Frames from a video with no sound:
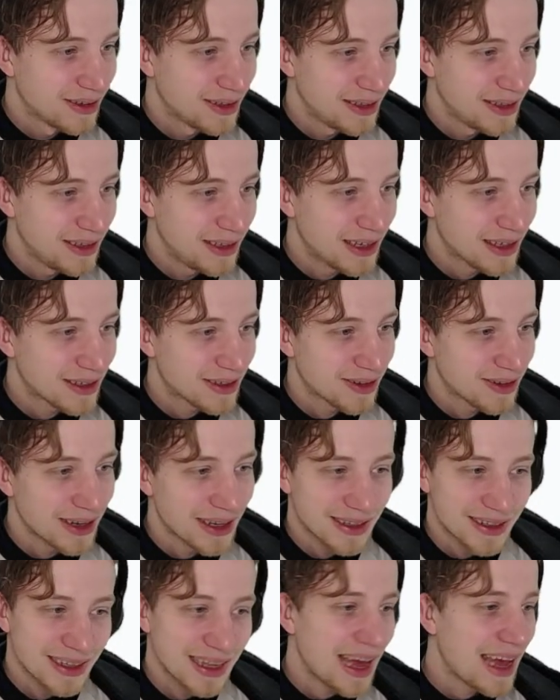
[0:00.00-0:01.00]
Yes or
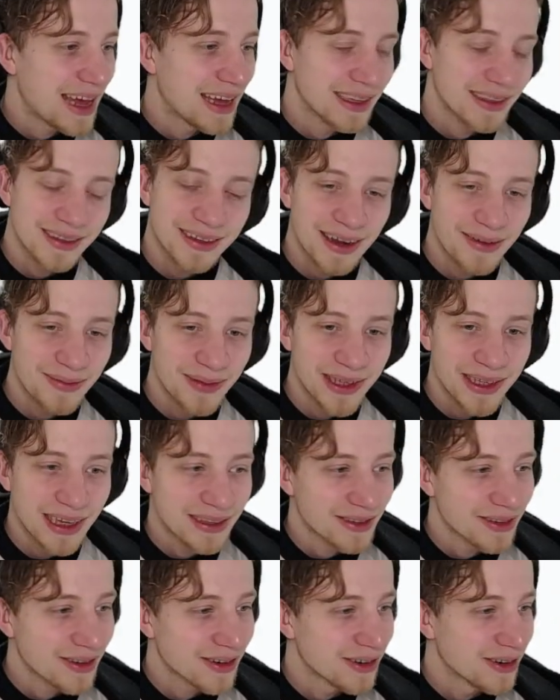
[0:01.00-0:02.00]
yes? Nah, it's gonna be
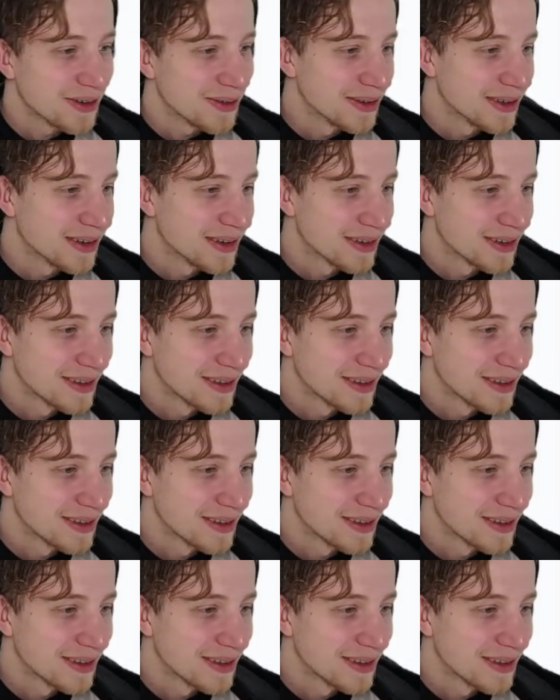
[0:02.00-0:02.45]
yes or no.